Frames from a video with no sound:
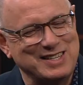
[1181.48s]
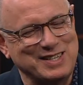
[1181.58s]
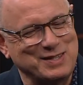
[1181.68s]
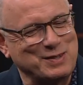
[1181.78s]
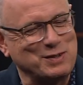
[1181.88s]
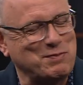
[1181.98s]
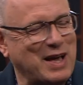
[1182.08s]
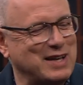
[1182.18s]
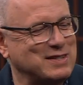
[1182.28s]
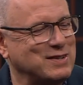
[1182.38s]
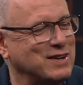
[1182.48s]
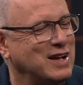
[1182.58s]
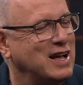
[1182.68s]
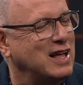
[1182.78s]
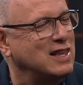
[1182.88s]
sister's pastor.
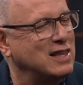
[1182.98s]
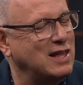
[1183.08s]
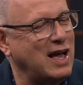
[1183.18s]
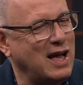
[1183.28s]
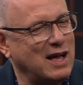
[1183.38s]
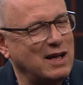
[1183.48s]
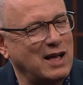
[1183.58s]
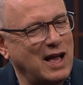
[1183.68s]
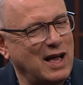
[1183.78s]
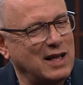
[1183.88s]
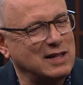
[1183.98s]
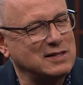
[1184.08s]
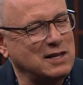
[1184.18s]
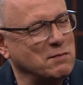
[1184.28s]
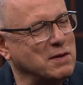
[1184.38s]
Uh,
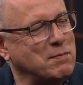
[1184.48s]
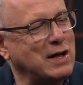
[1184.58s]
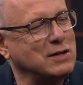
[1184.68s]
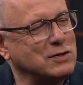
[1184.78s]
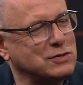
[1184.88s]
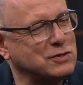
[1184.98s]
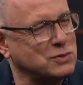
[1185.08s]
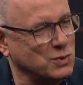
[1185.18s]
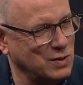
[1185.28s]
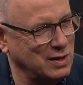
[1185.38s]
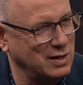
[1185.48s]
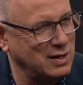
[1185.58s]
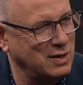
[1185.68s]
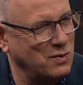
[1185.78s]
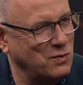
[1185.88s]
tell me about your story.
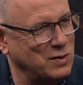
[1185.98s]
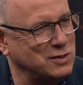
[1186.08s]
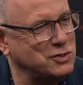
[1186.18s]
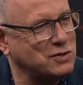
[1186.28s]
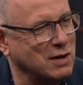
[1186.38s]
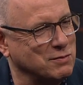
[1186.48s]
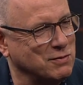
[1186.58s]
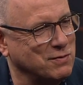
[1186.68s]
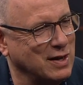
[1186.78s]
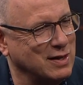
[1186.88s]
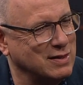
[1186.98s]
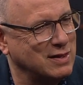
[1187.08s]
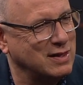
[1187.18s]
Where'd you come to faith?